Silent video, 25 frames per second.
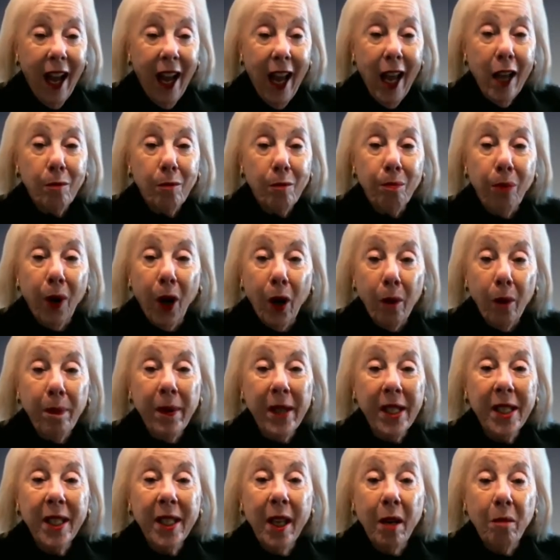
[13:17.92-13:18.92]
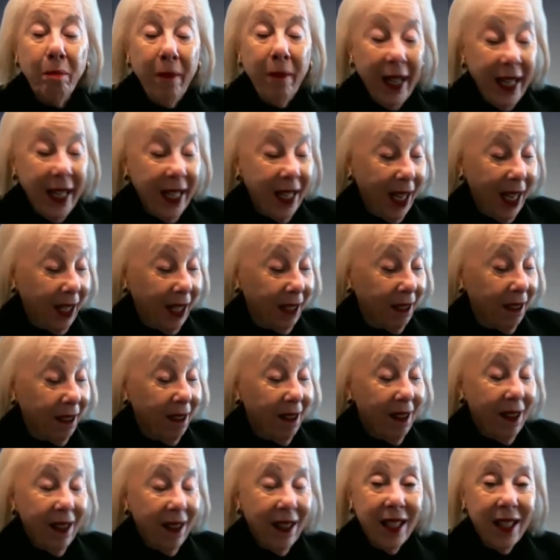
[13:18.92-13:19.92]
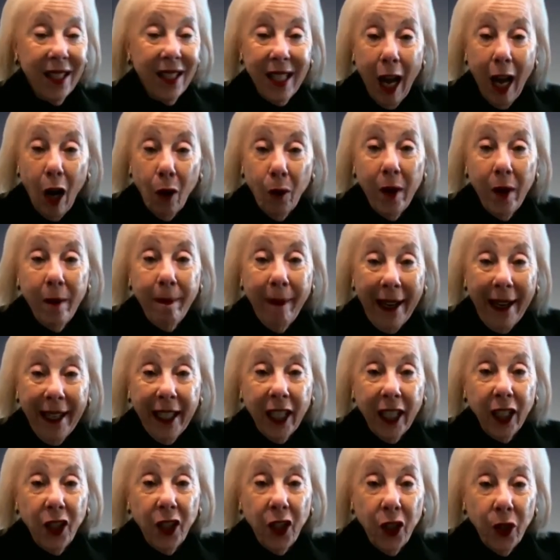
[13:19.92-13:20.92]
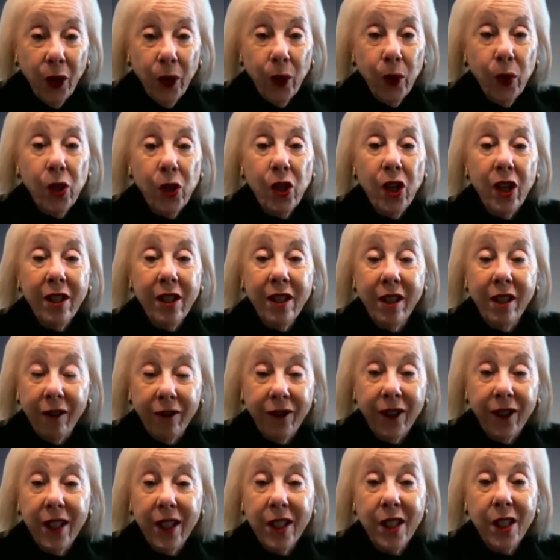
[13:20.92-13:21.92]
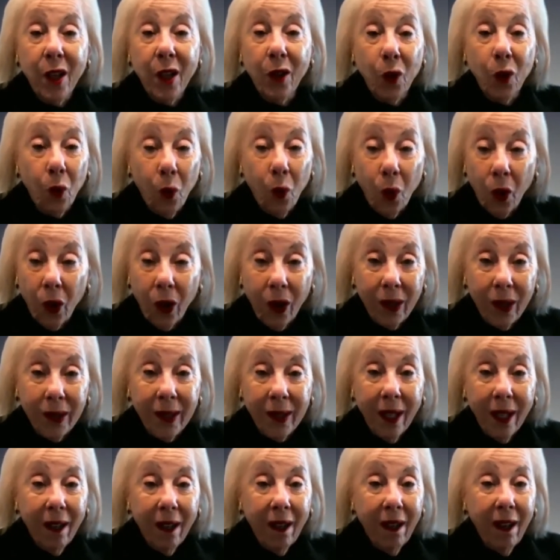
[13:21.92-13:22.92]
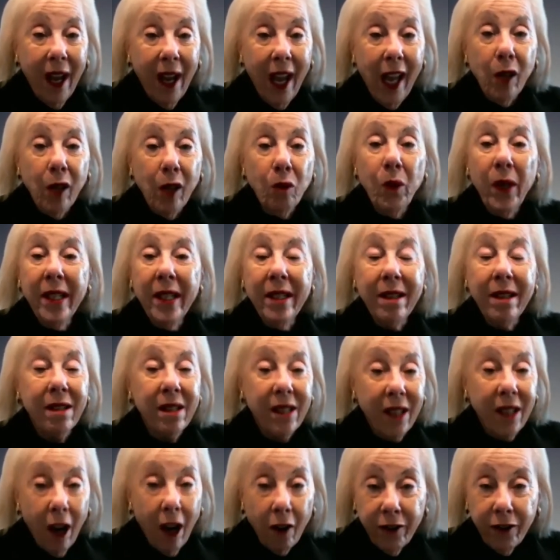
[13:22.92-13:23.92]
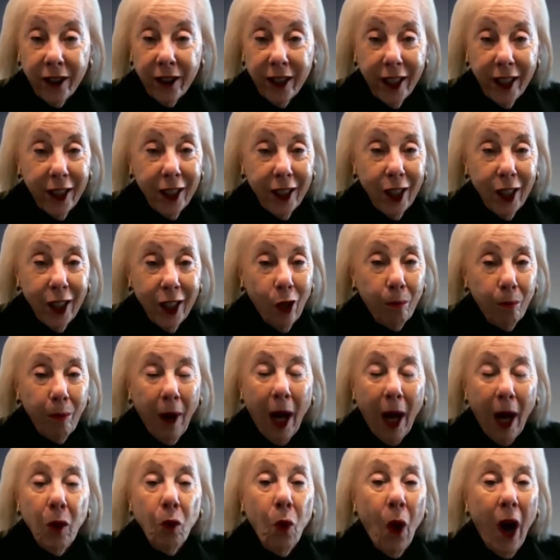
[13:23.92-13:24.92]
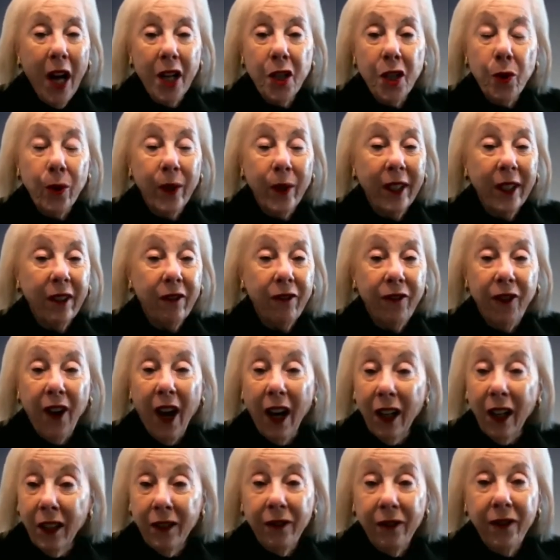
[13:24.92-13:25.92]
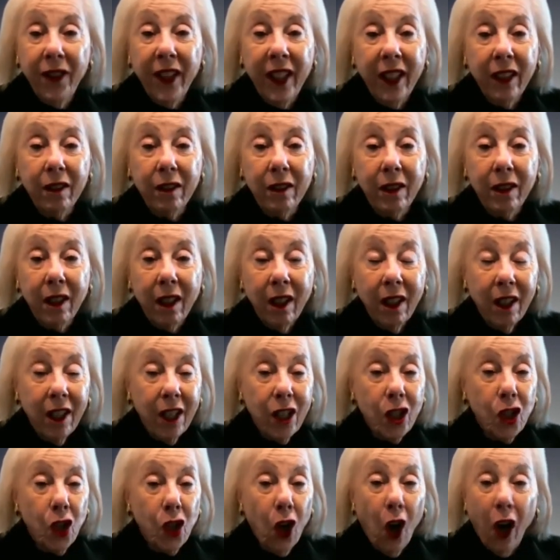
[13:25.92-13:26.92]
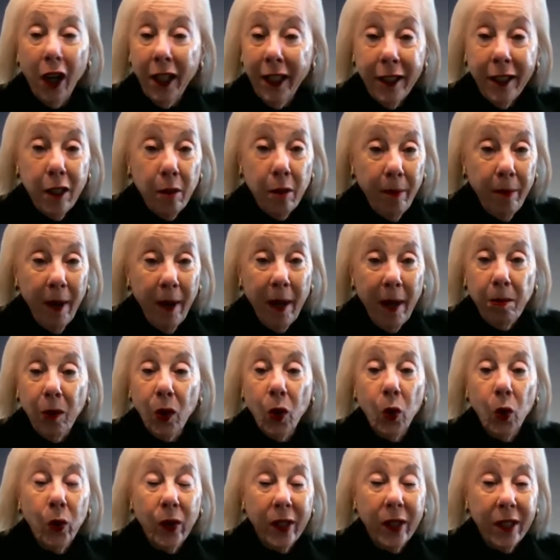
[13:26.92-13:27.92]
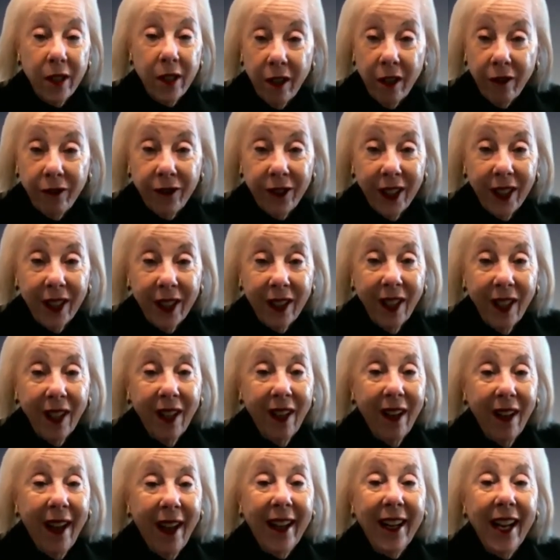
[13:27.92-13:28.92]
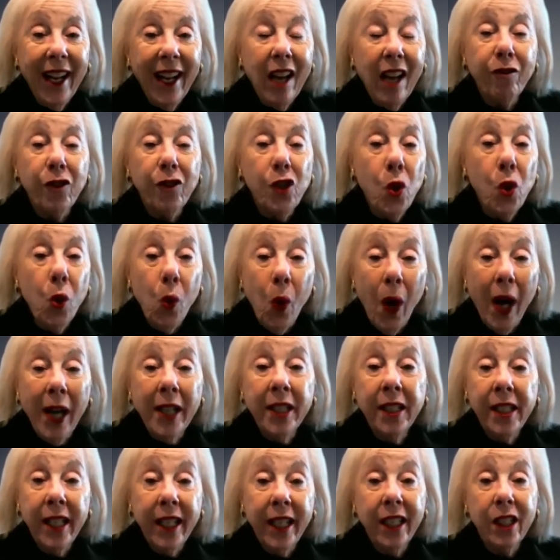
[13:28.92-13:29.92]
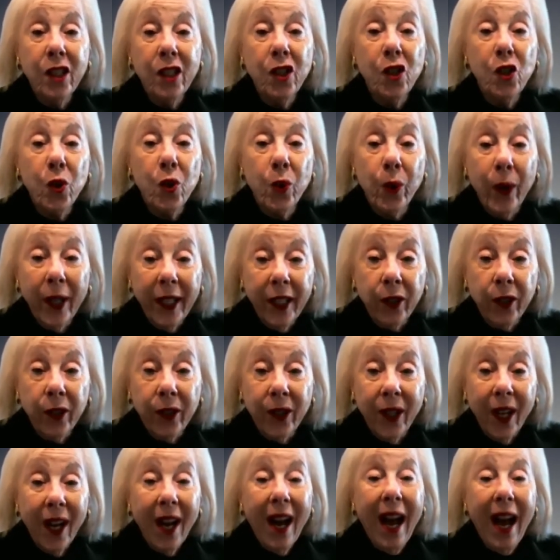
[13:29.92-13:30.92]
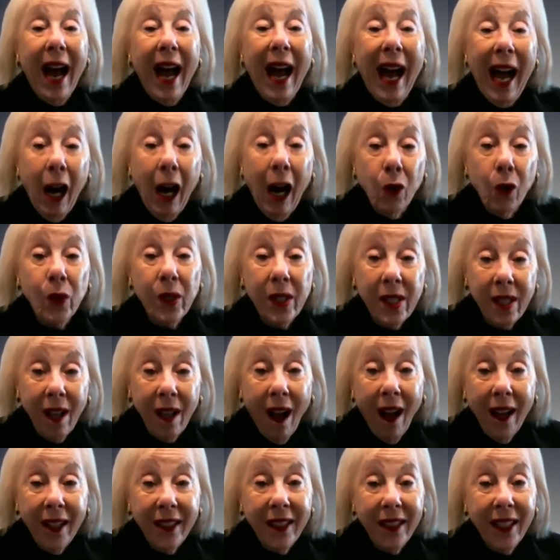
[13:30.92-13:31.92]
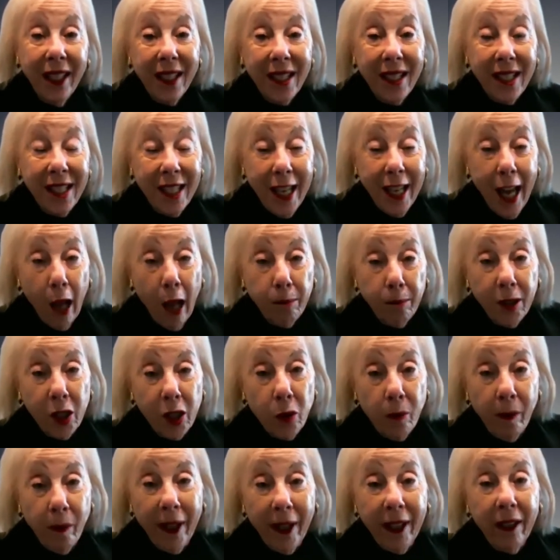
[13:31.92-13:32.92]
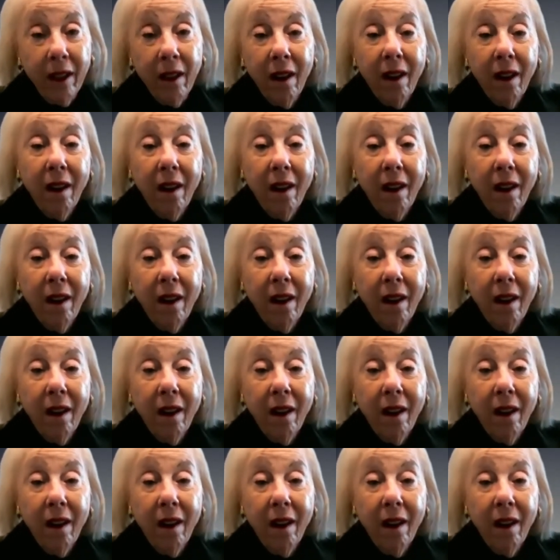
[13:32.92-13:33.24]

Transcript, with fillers: And purpose and meaning is how we make a huge difference in the world. And we discover it by wandering far afield, talking to people who are different, and have new ideas triggered outside the establishment.